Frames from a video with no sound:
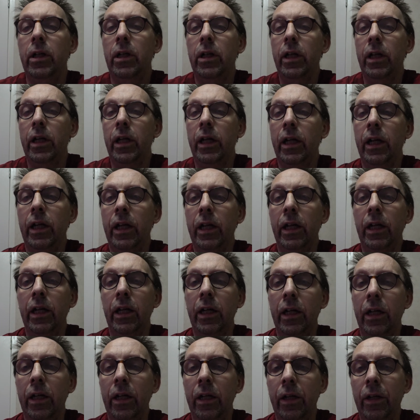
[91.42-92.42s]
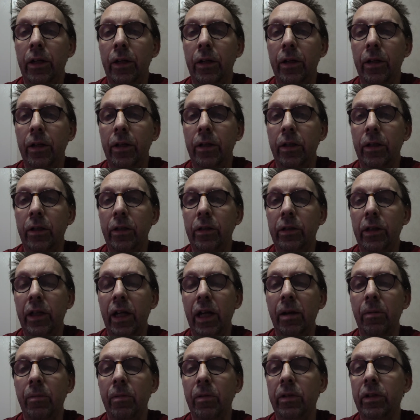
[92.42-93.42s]
And this
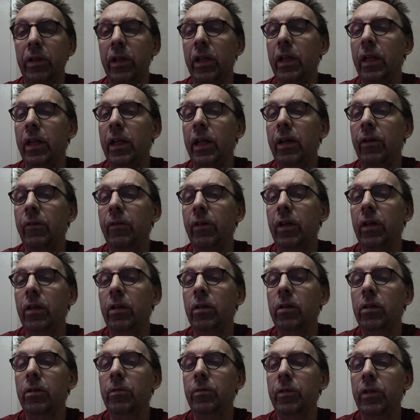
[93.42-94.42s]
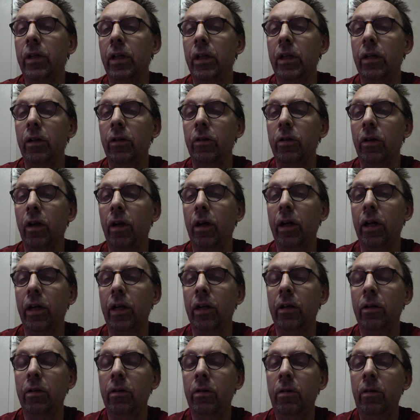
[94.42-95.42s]
camera's getting heavy. I'm sitting here talking.
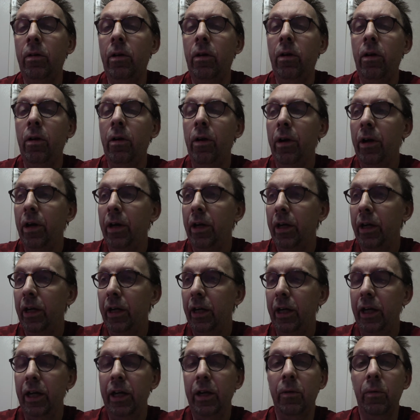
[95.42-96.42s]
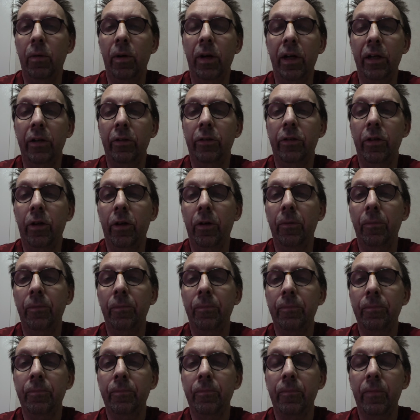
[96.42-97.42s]
Anyway, so
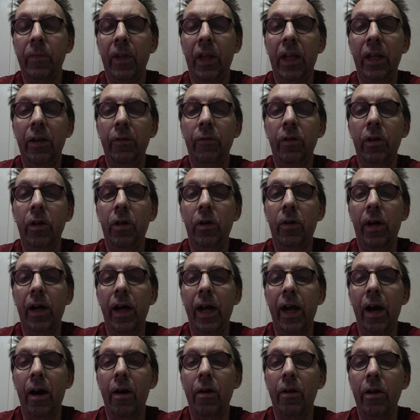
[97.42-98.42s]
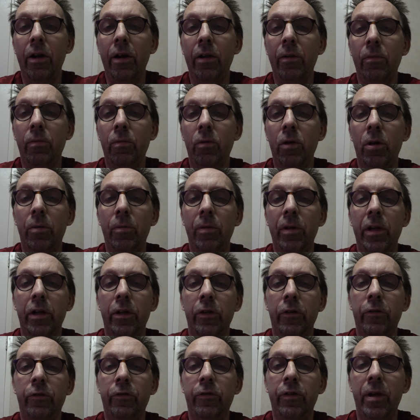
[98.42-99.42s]
even though I outed the woman
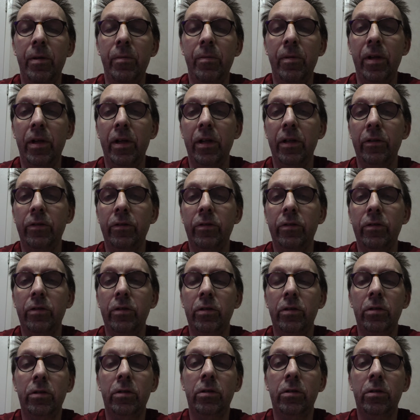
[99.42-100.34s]
as feminist,